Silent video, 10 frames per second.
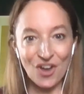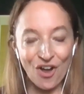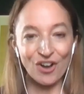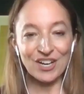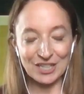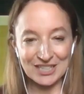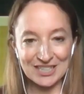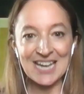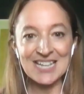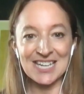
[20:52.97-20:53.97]

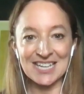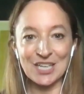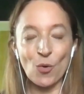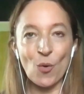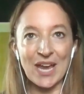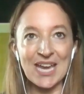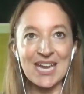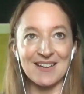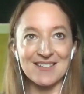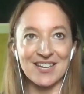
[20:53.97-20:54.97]
Start getting
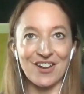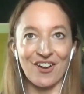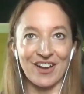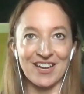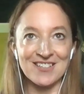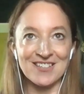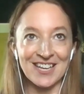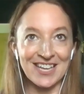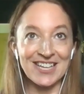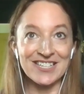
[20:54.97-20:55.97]
your ears and
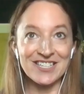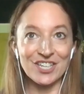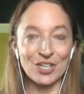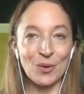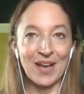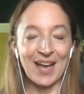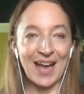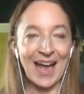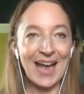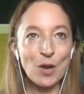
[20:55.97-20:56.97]
eyes into,